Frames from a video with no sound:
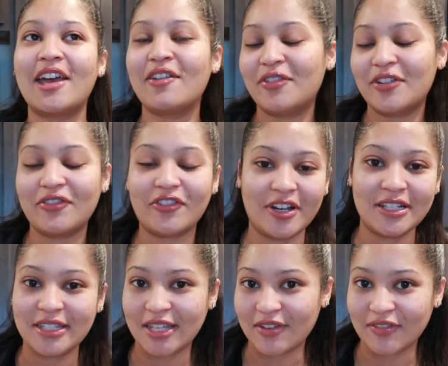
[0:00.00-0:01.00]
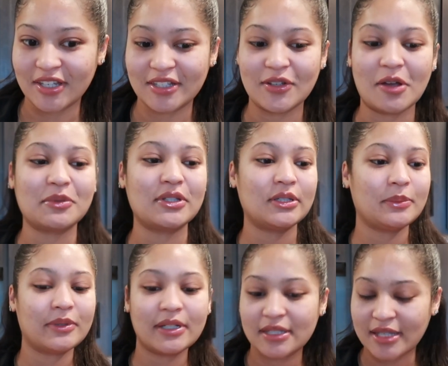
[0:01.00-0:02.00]
ever Friendsgiving, so I'm
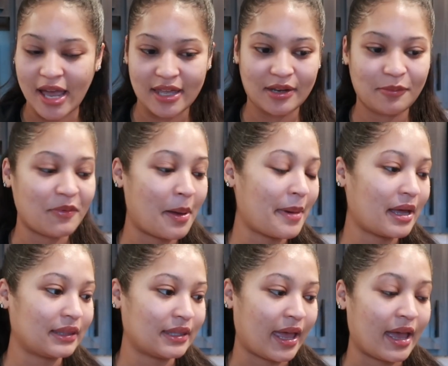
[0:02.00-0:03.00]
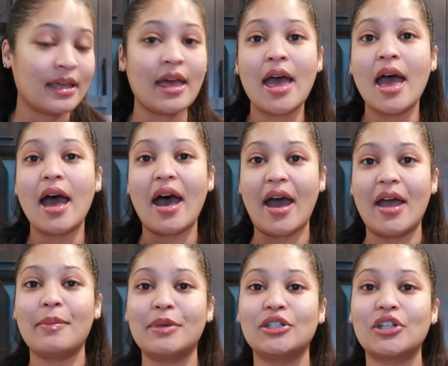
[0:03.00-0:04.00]
super excited about that.
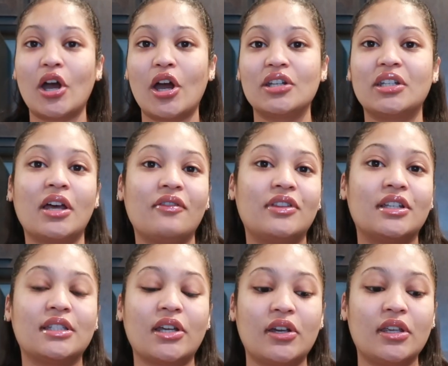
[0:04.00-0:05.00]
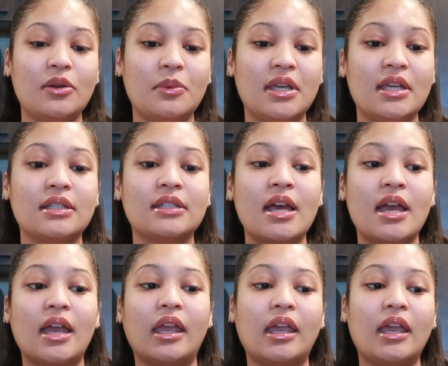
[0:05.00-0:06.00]
I'm in charge of the turkey wings
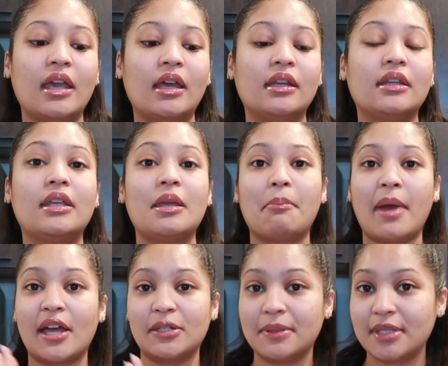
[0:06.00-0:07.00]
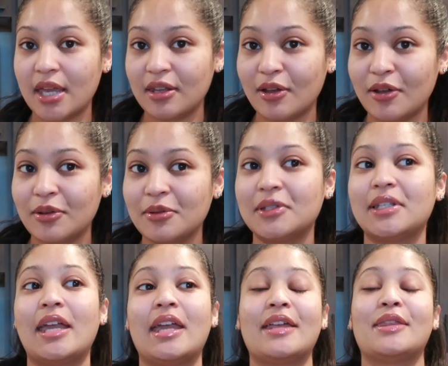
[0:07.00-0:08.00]
and the mashed potatoes
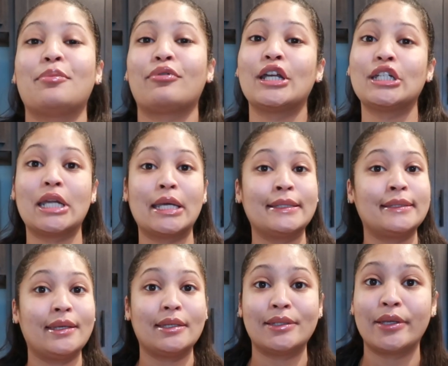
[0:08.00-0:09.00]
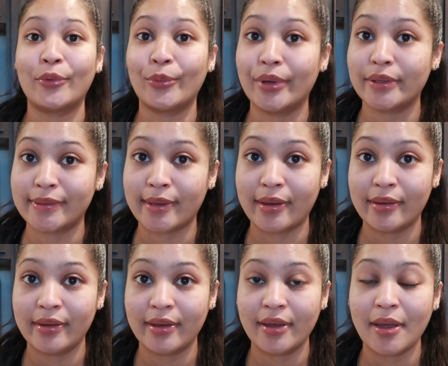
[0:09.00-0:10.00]
and the pressure is getting what's up
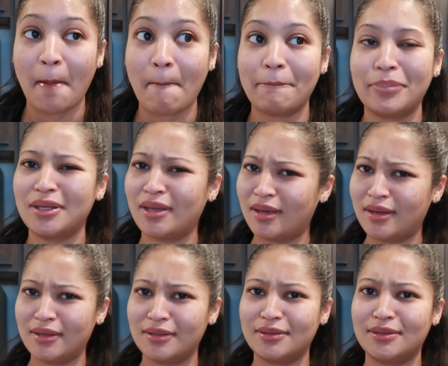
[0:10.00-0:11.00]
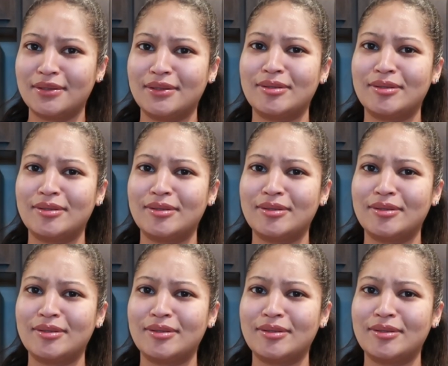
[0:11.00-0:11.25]
because